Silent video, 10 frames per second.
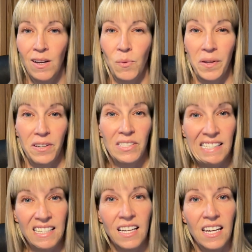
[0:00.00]
When they're
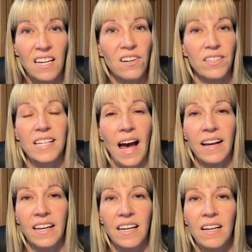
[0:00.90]
sticky or
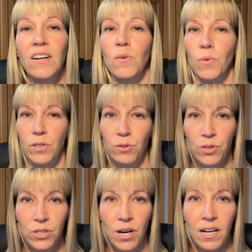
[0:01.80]
tacky, we're
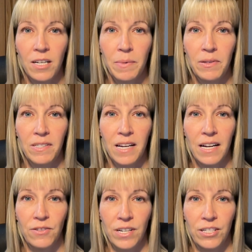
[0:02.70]
usually talking about
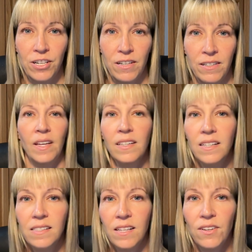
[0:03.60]
dehydration. Then
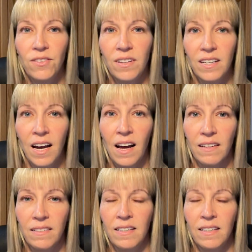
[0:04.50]
consider the gut.